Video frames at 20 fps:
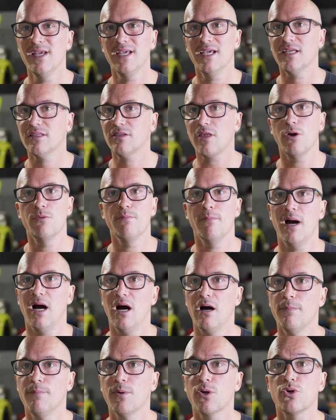it don't
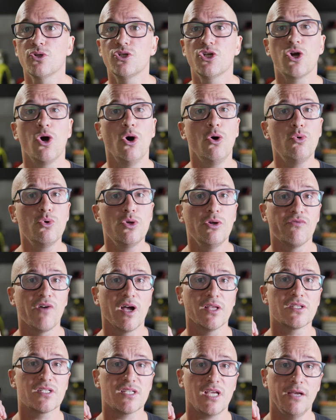matter because you've got all your
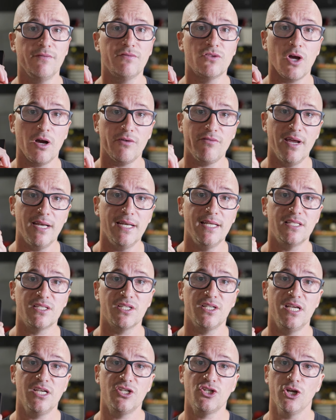runs saved directly
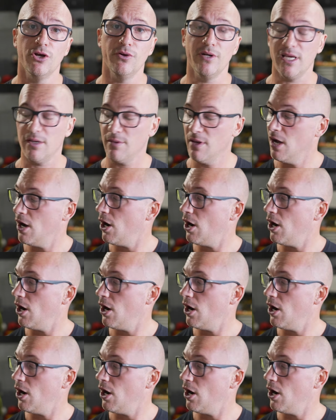to this unit.